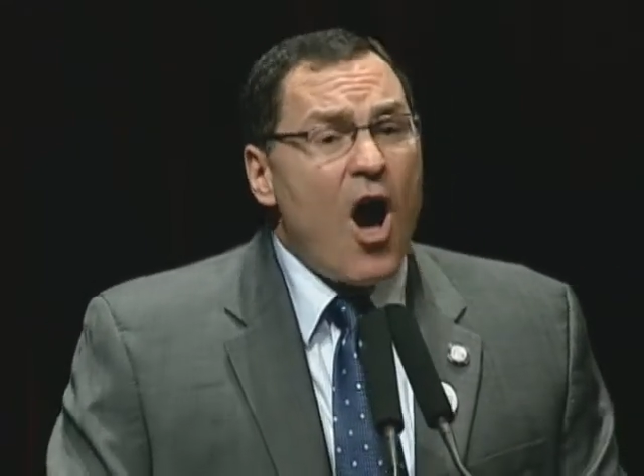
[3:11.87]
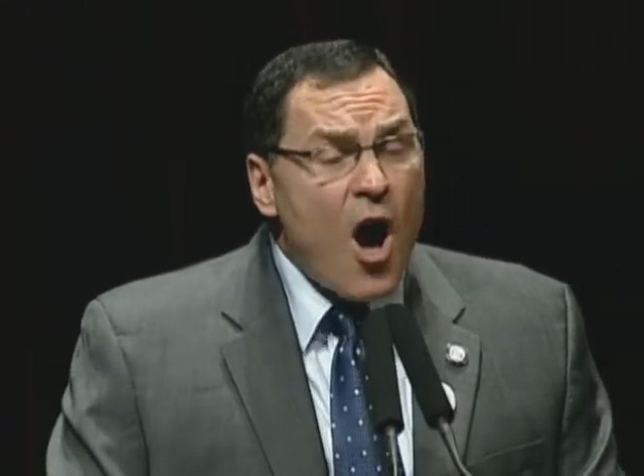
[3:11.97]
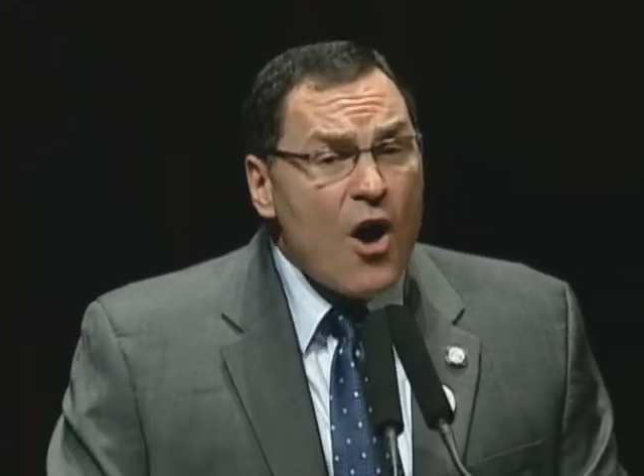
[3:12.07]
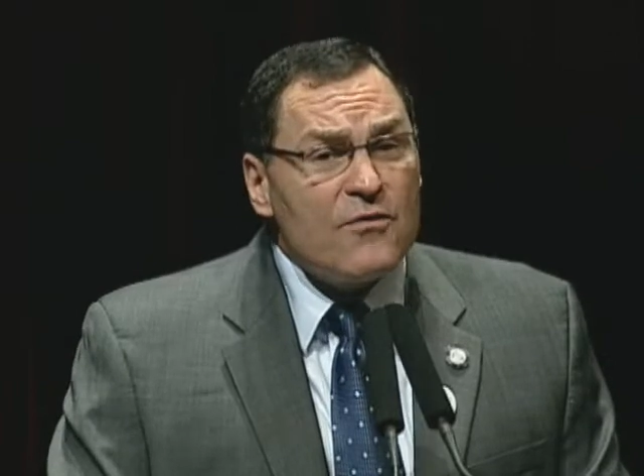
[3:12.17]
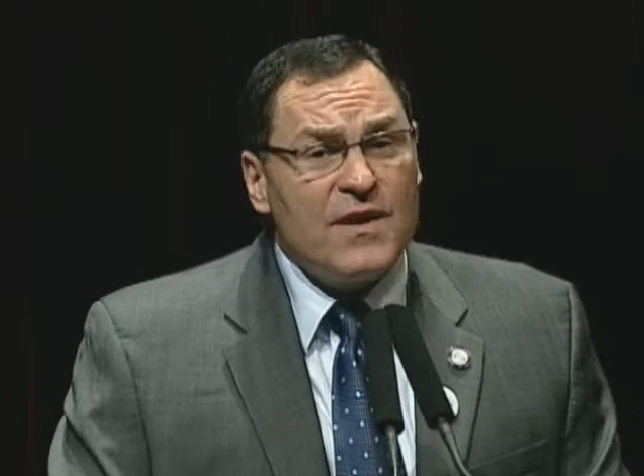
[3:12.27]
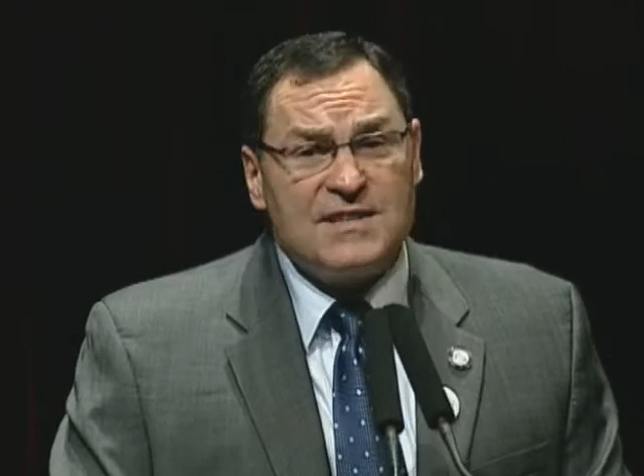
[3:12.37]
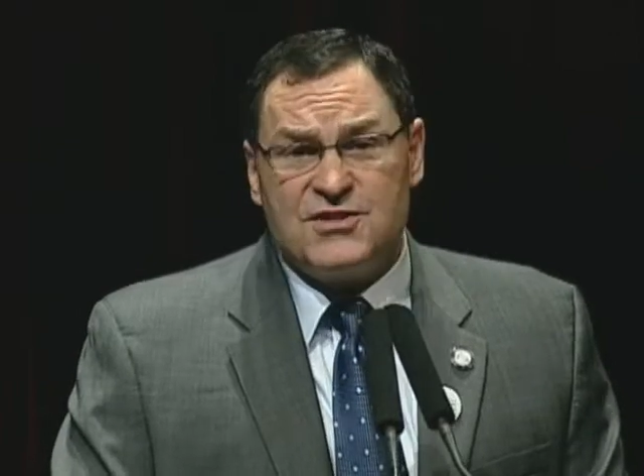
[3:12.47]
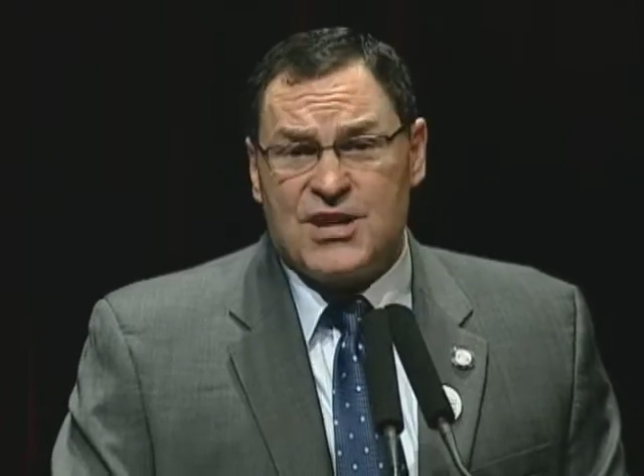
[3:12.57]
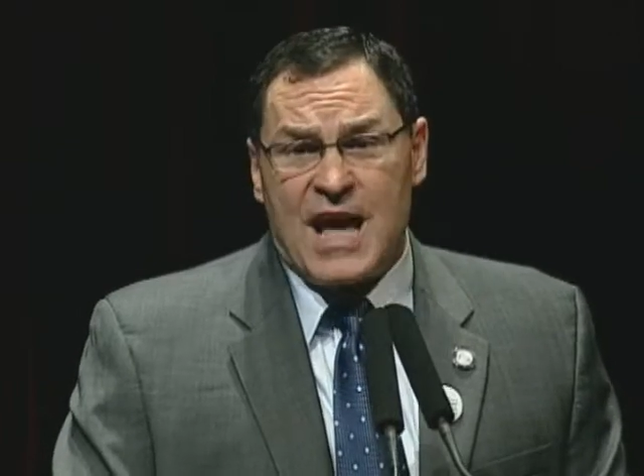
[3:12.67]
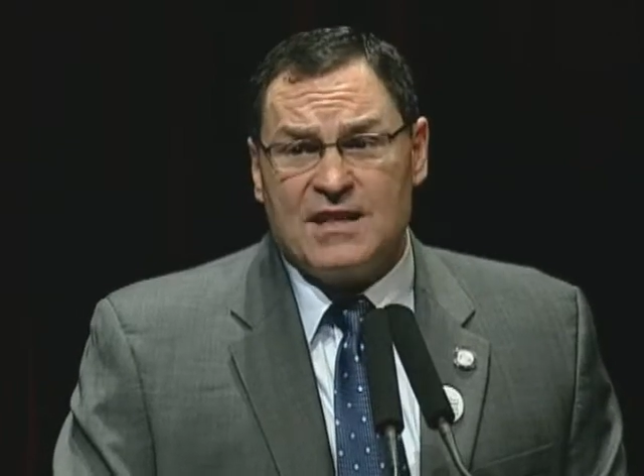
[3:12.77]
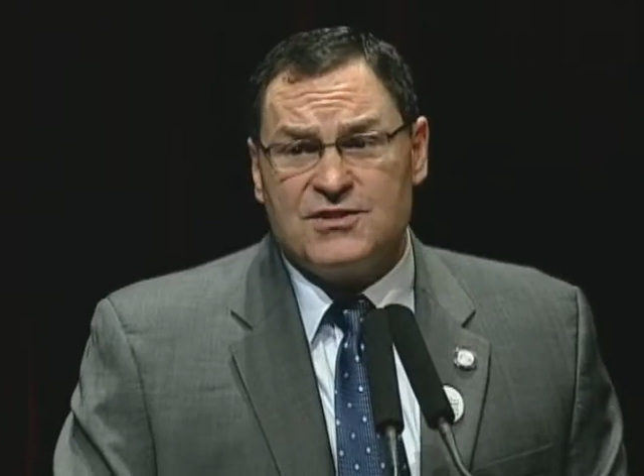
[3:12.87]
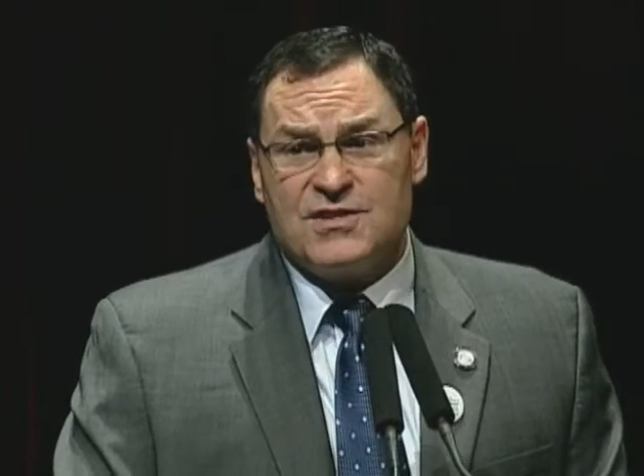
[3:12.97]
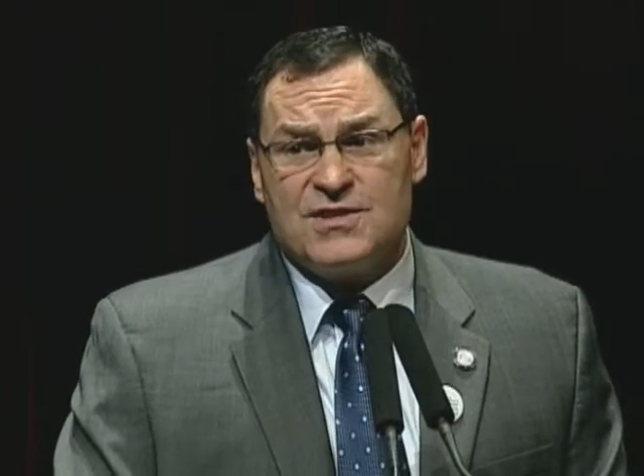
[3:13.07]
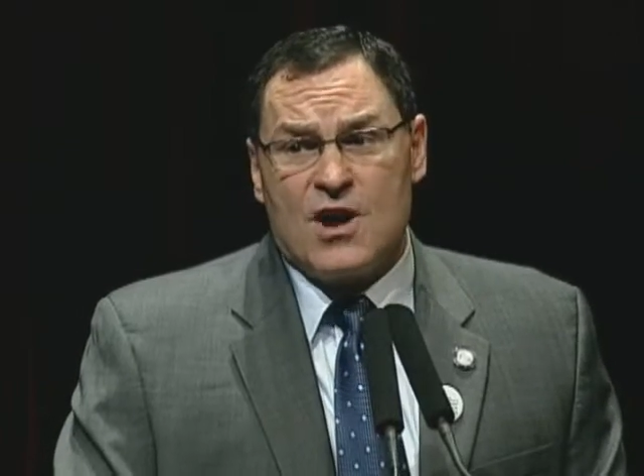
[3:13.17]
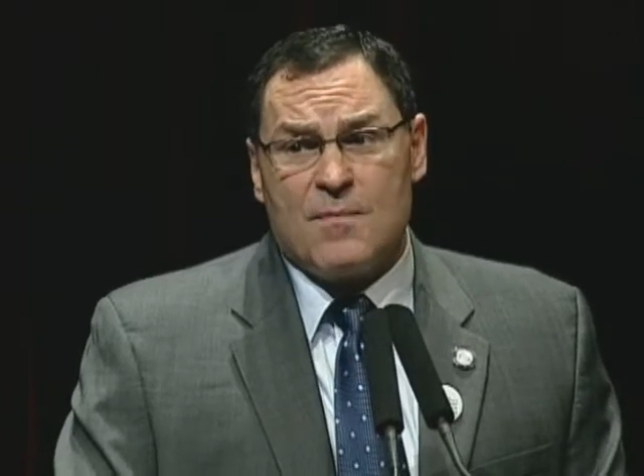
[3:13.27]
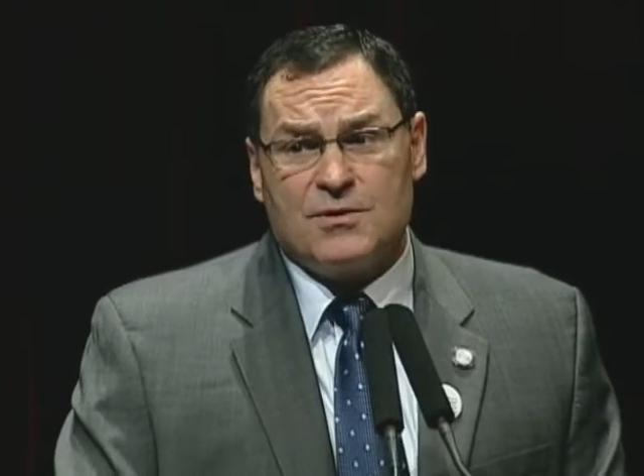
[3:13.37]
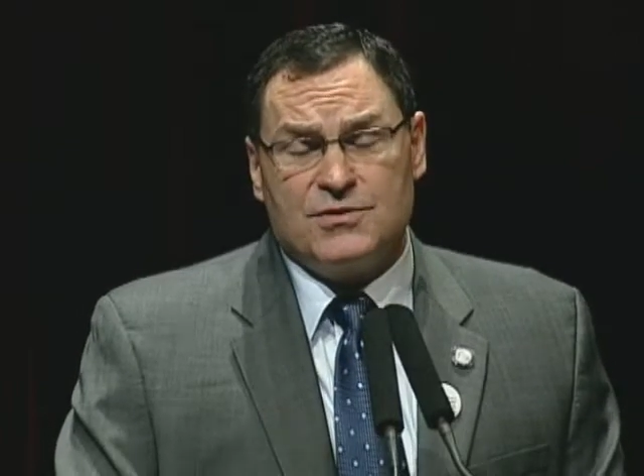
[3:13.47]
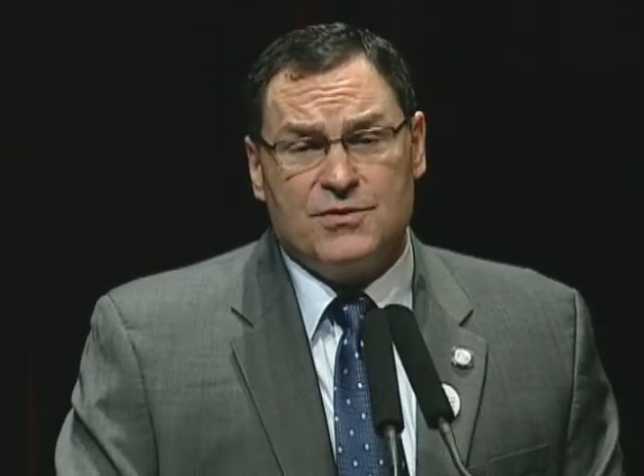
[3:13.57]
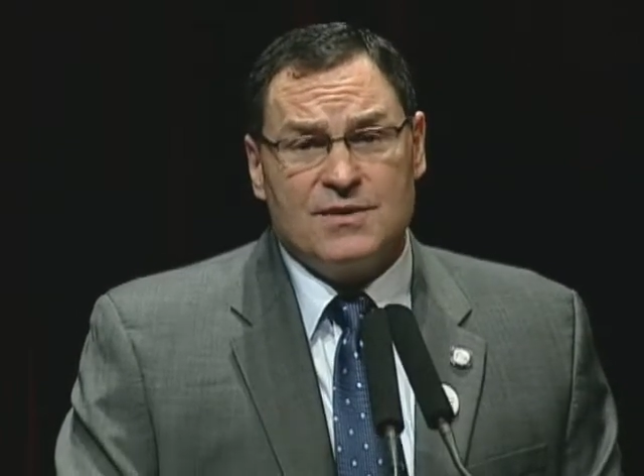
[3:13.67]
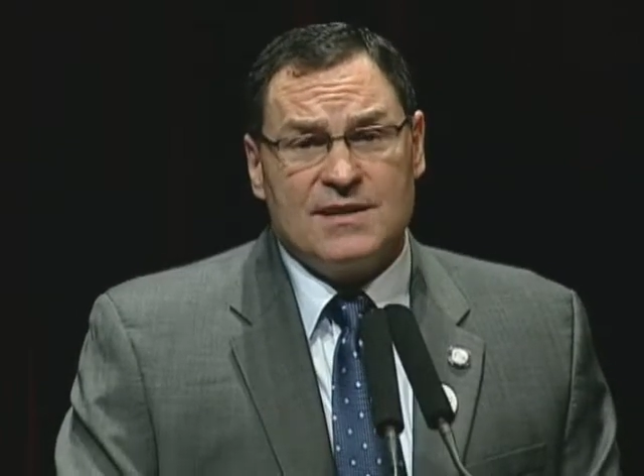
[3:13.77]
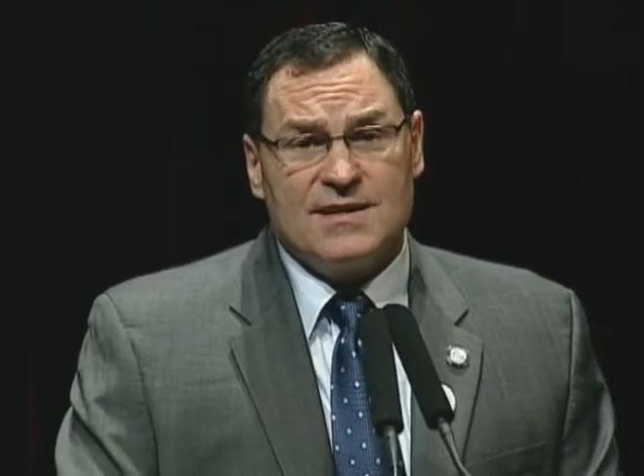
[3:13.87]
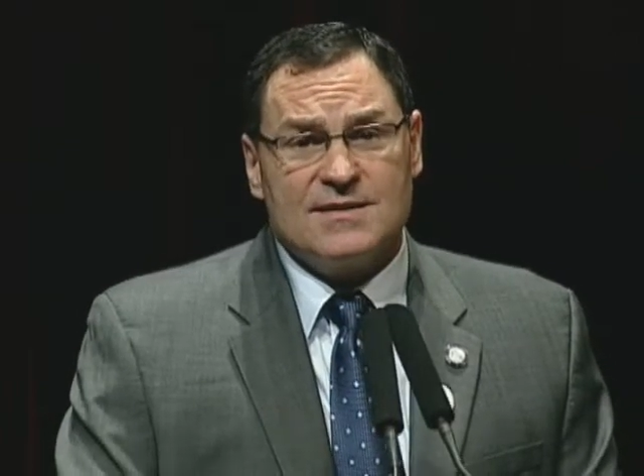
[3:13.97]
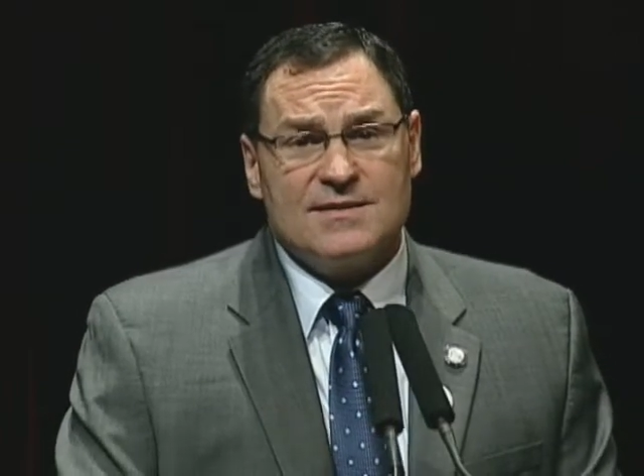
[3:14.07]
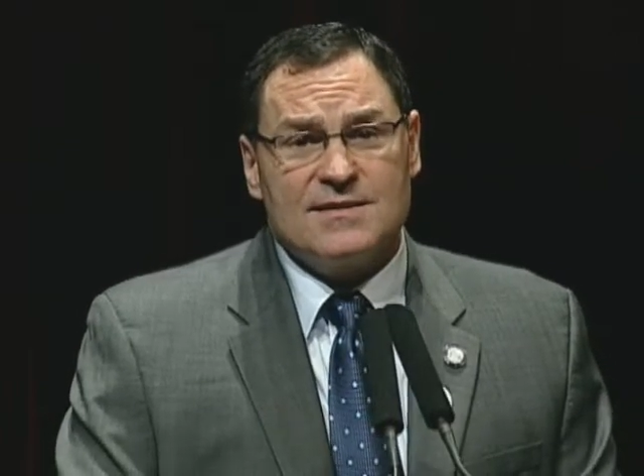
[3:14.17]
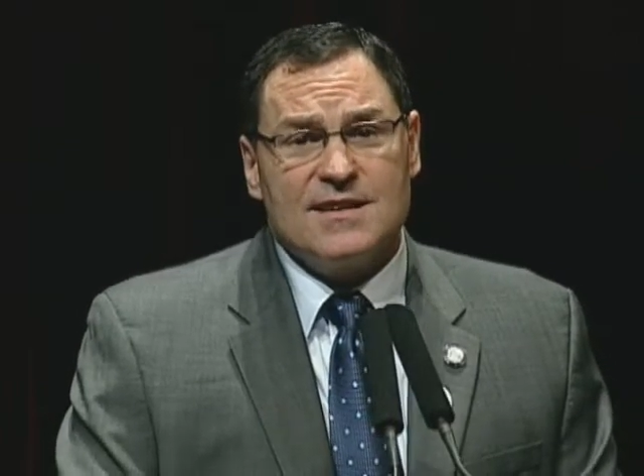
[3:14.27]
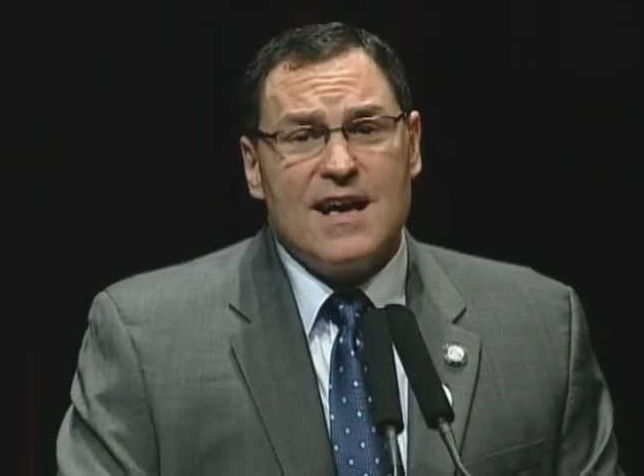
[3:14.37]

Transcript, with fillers: all face challenges and opportunities.